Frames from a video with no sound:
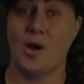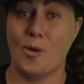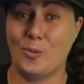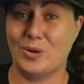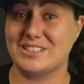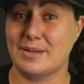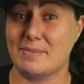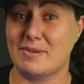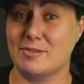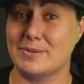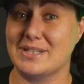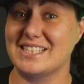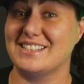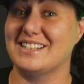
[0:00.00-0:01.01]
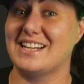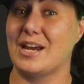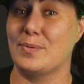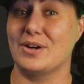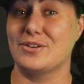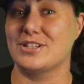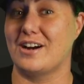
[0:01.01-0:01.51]
What's up, everybody? Today
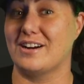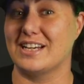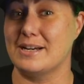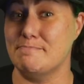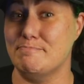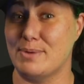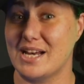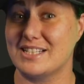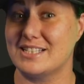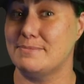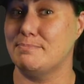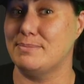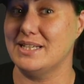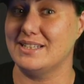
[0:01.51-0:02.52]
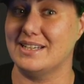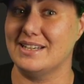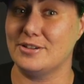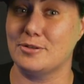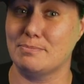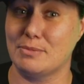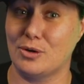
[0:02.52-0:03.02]
we are talking best
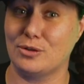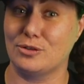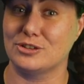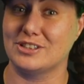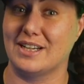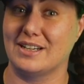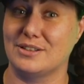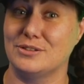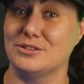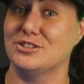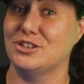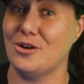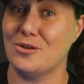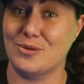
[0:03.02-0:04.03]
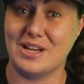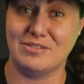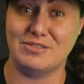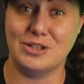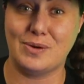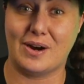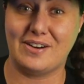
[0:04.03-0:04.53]
beginner motorcycles. So
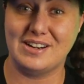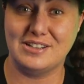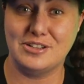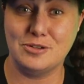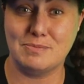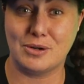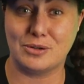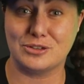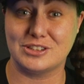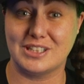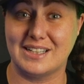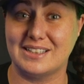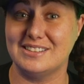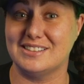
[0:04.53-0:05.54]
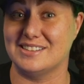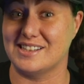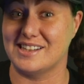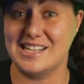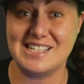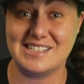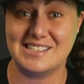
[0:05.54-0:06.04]
if you are a new motorcyclist,
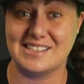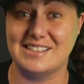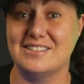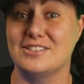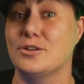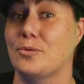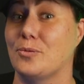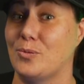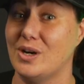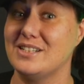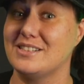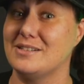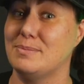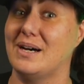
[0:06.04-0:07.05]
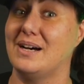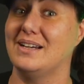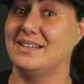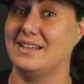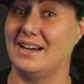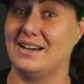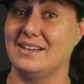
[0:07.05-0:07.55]
this is your what to buy
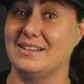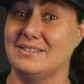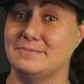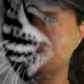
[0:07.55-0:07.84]
guide.